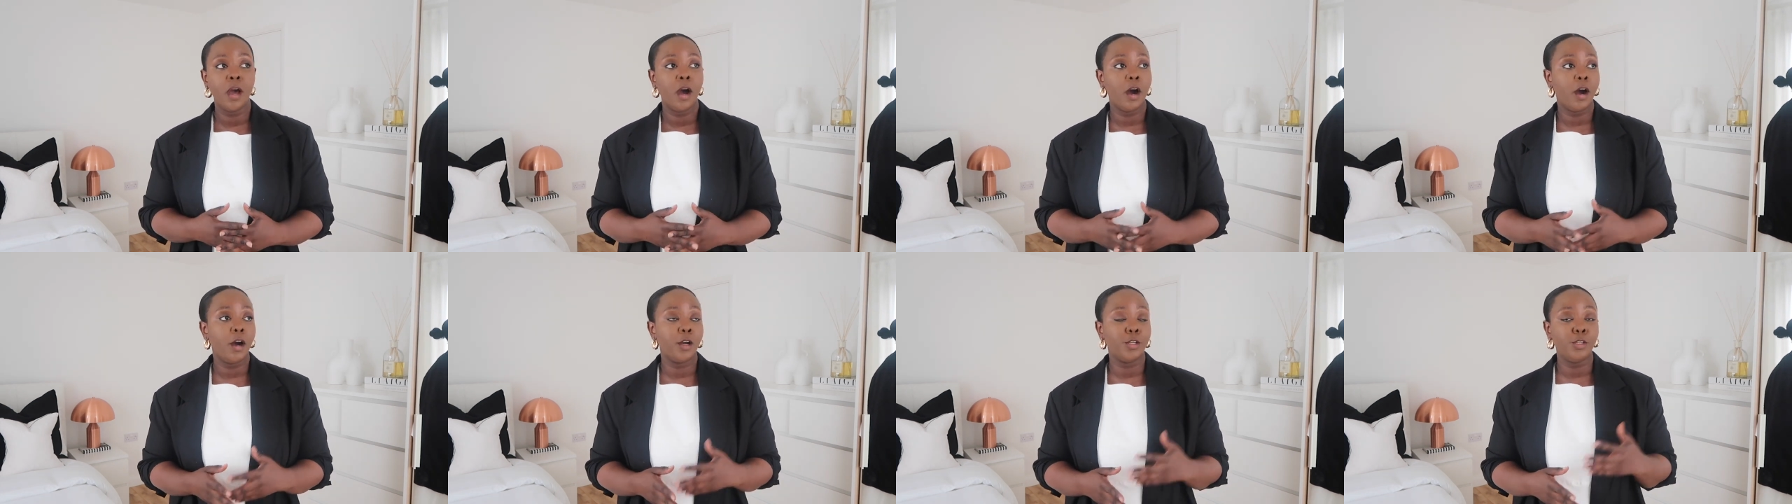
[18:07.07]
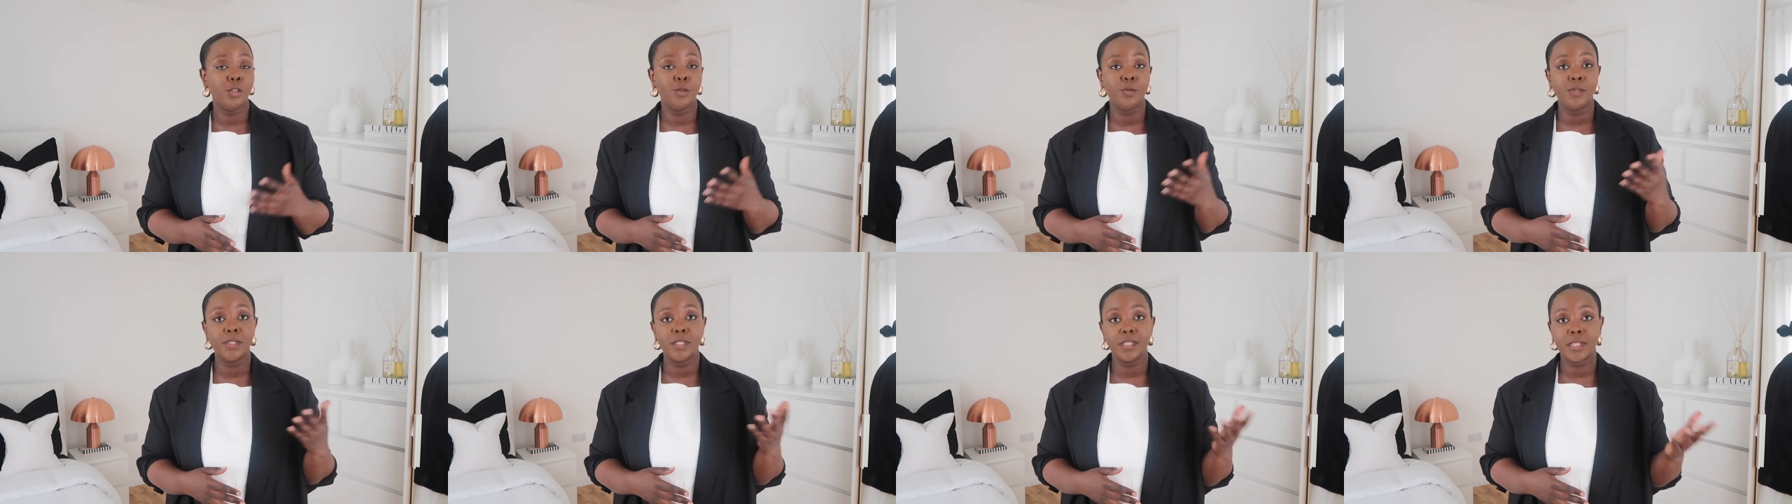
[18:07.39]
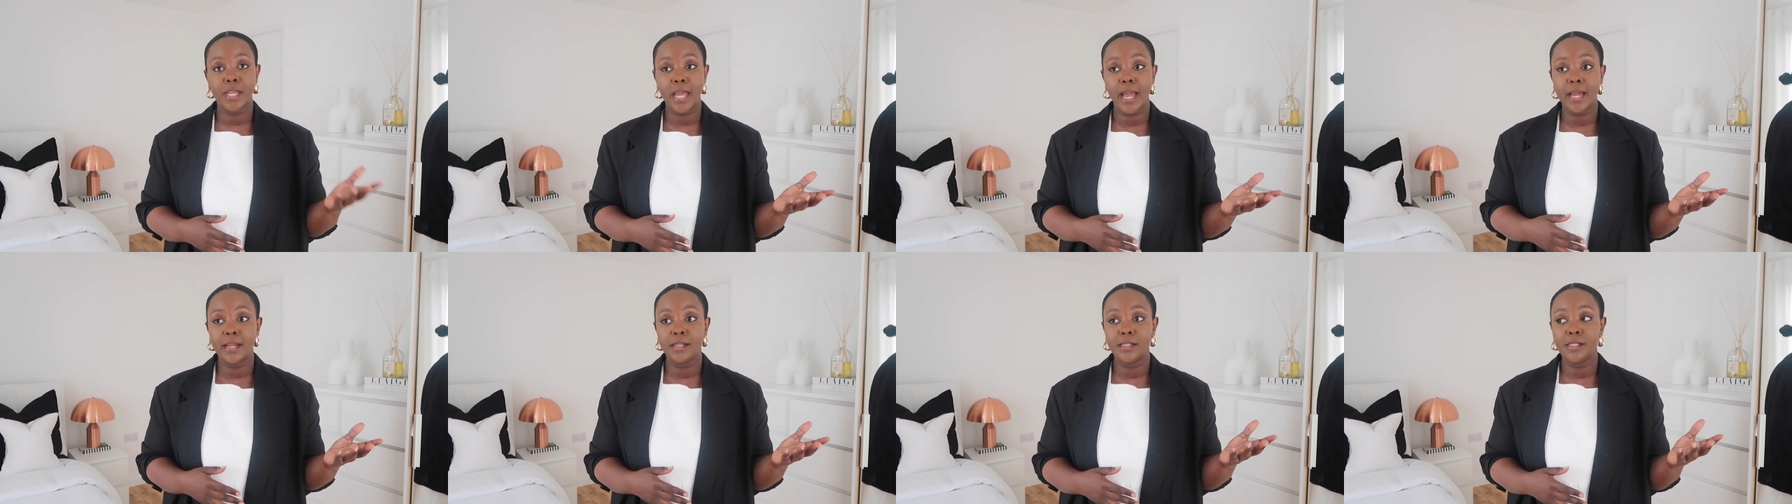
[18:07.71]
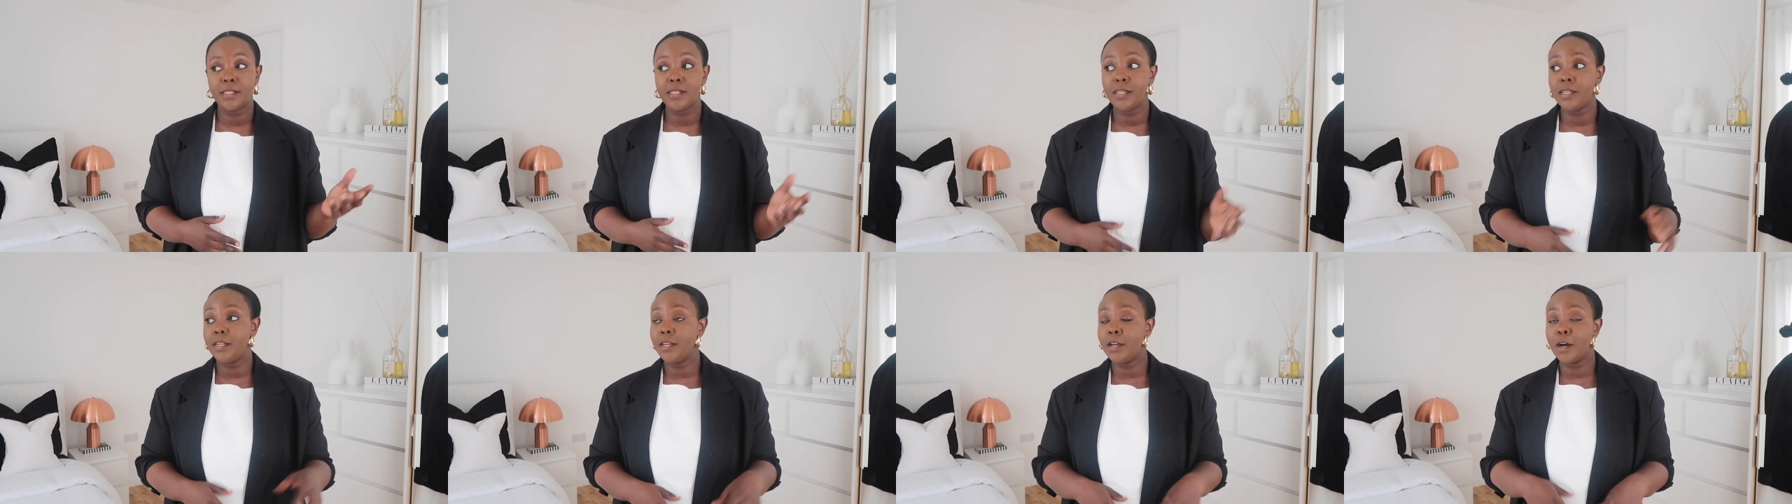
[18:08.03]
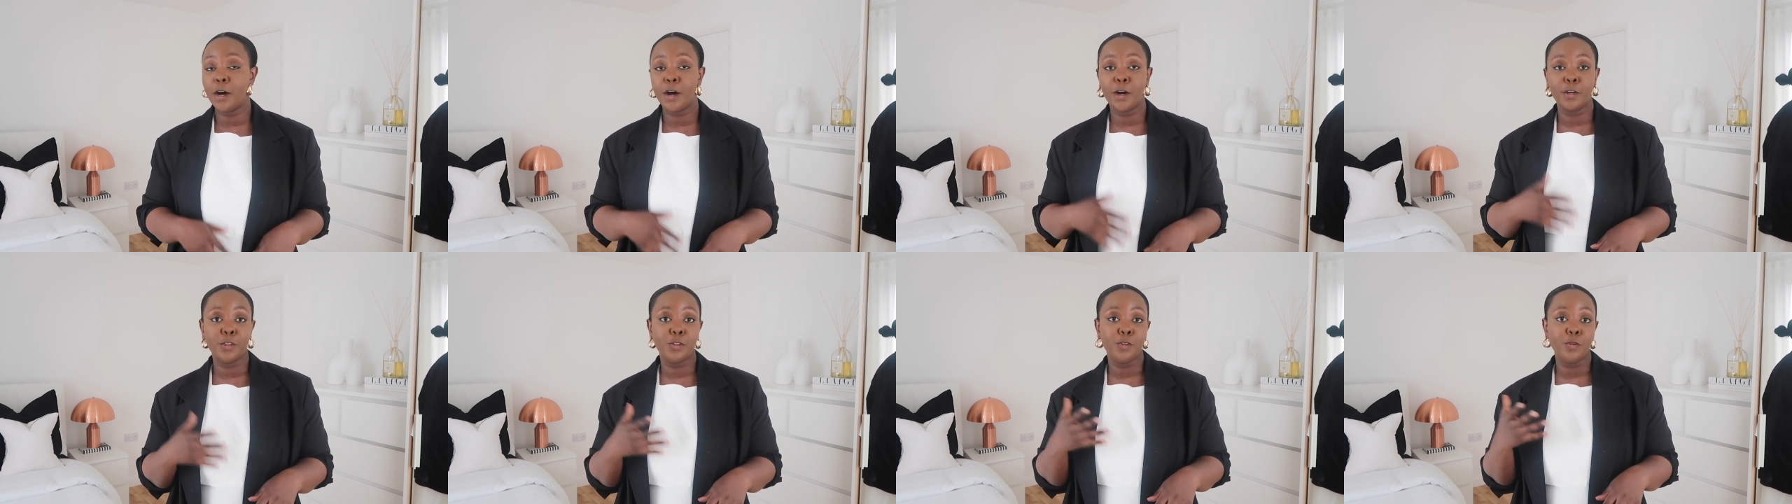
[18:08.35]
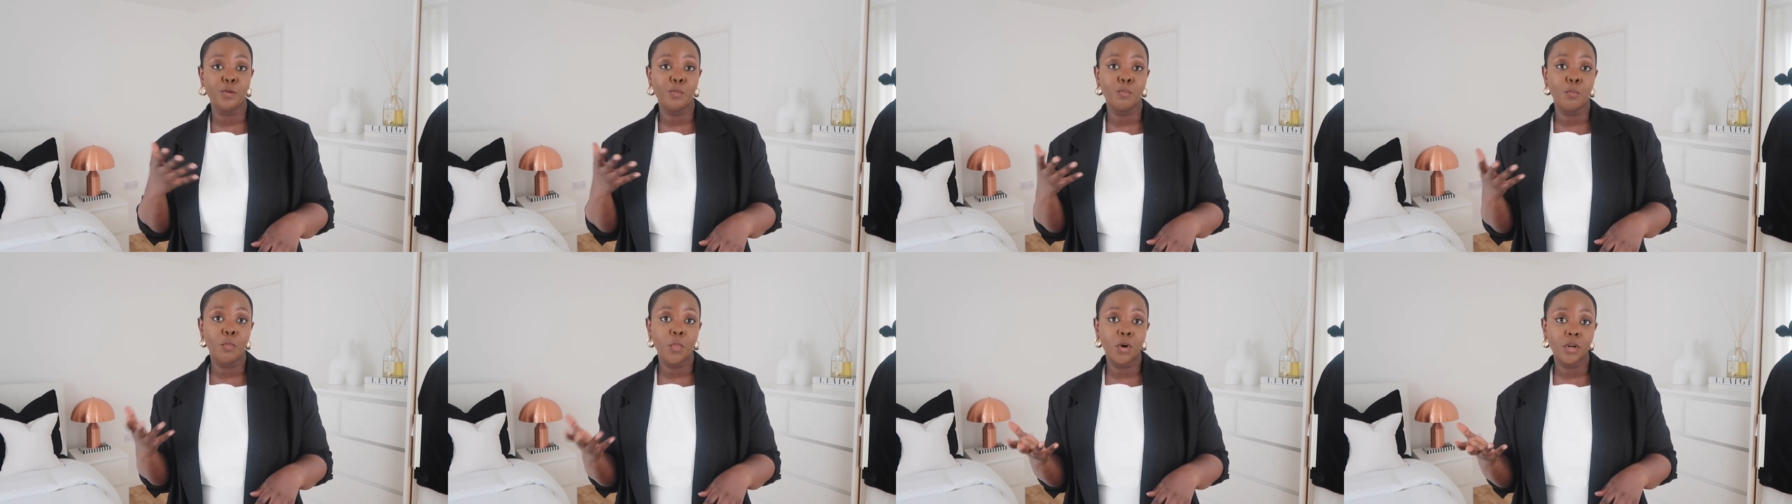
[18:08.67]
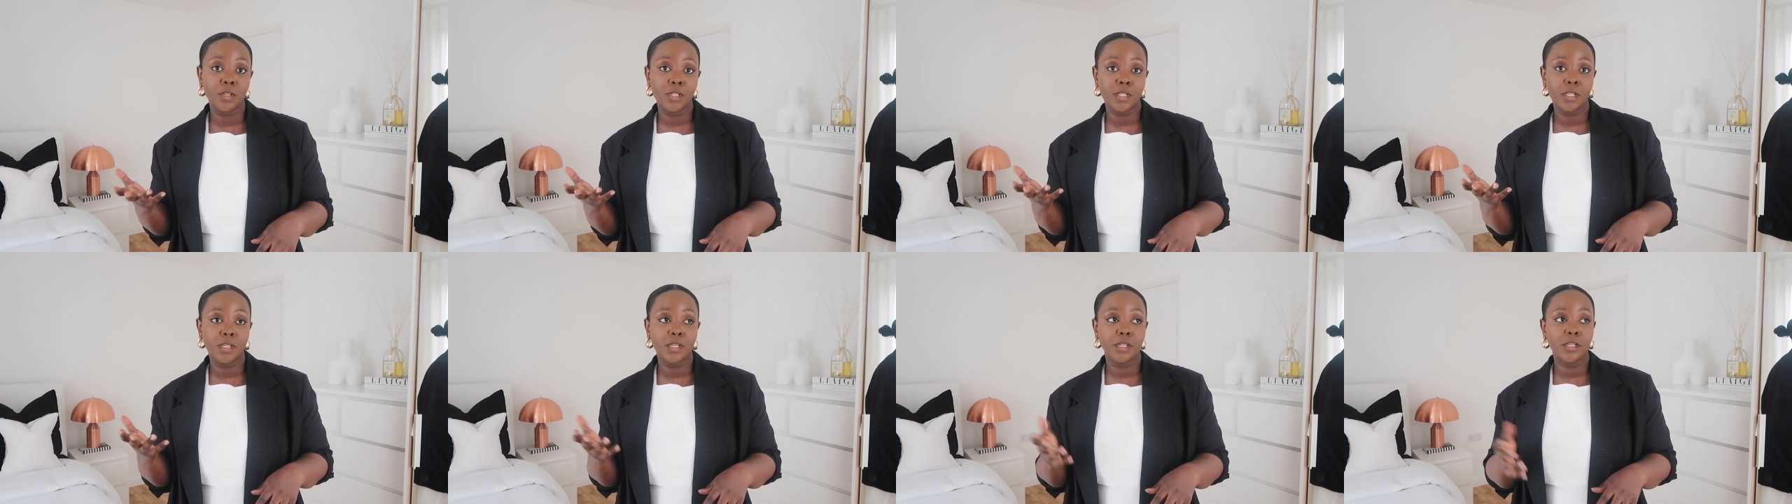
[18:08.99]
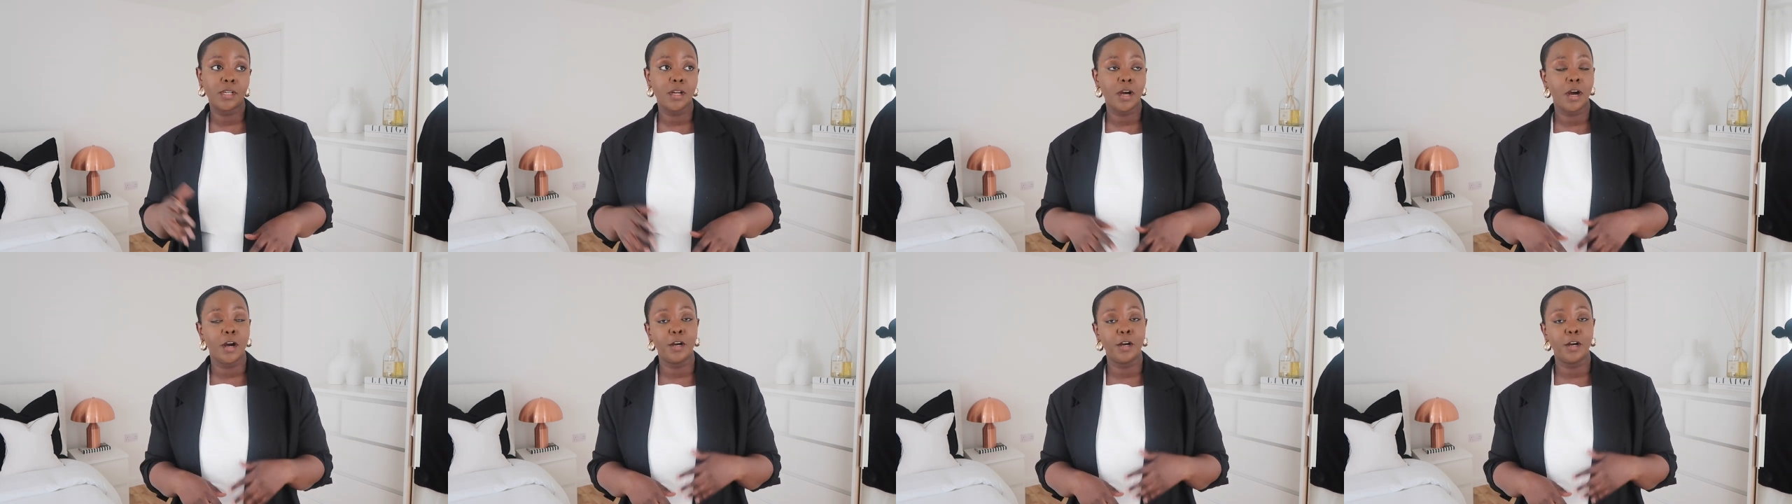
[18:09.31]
Are you Scandi? Are you modern?